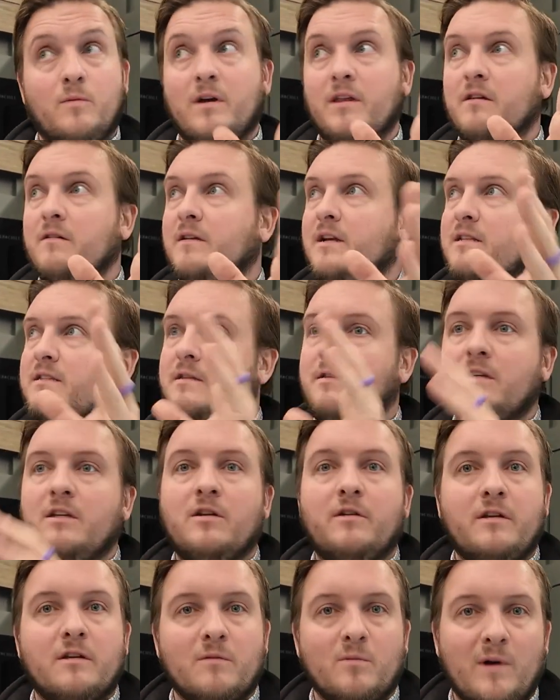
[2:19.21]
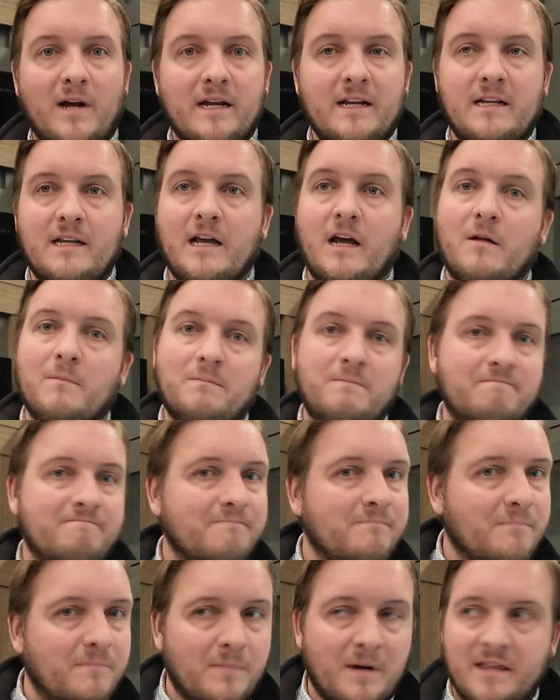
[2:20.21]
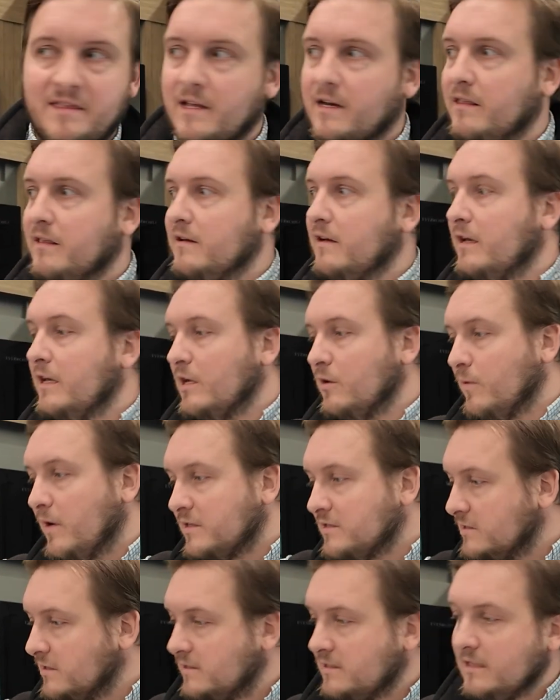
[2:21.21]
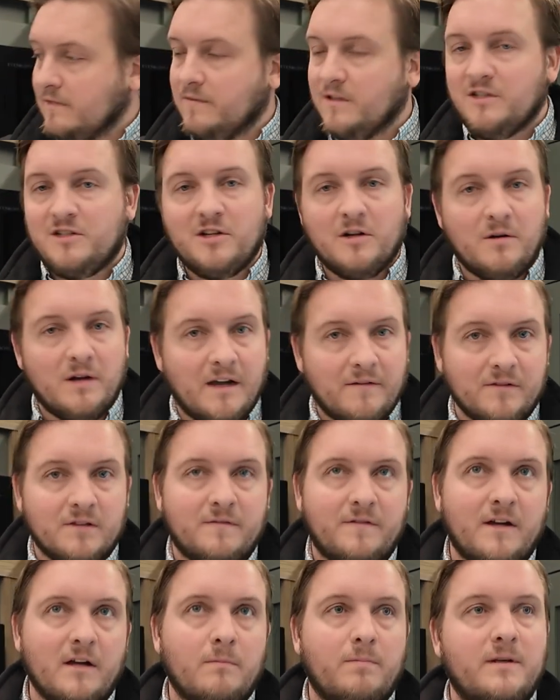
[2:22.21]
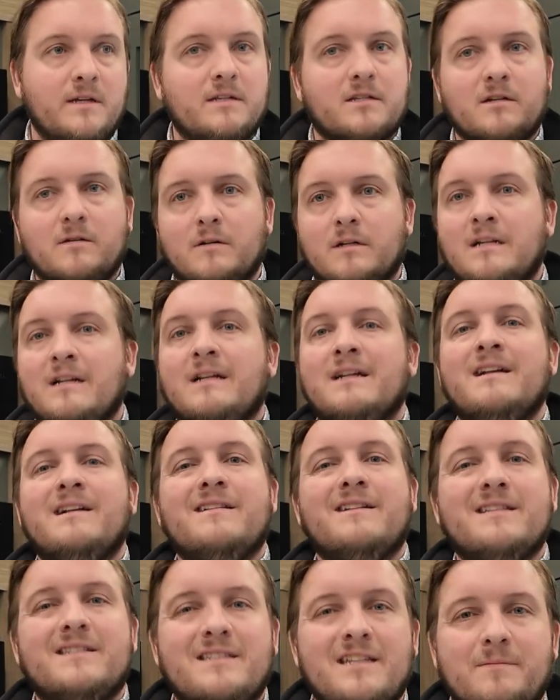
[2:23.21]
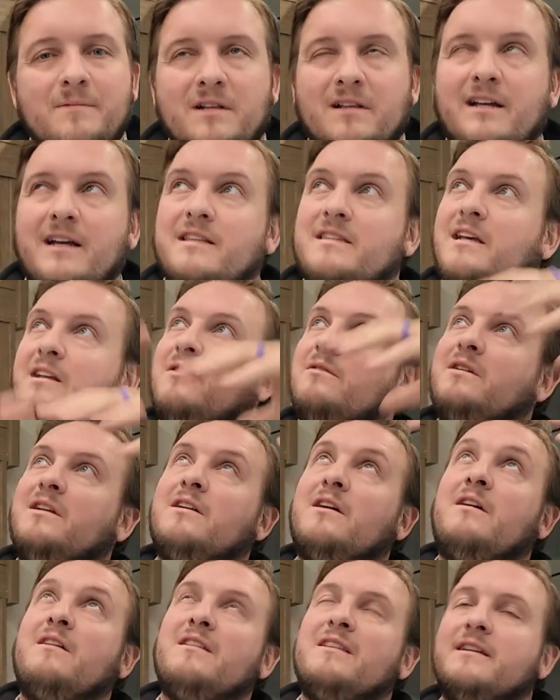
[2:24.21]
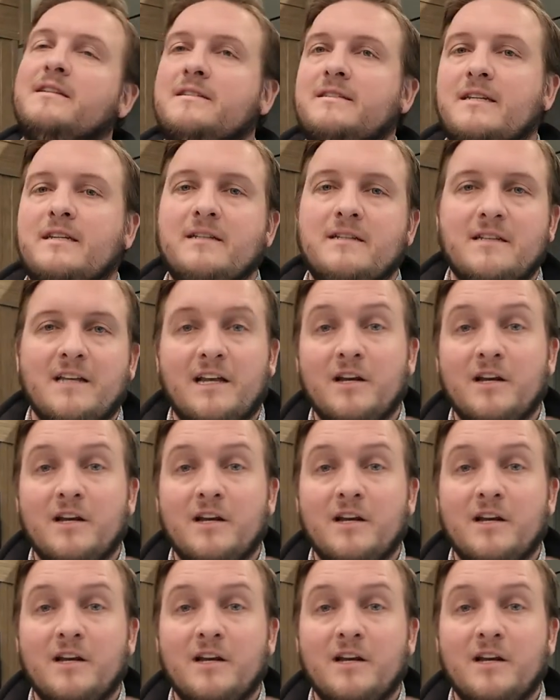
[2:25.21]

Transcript: Whether it's, you're winding down by the end of the night, you're watching a TV show, having the fireplace going, let's dim the lights. I don't need all this.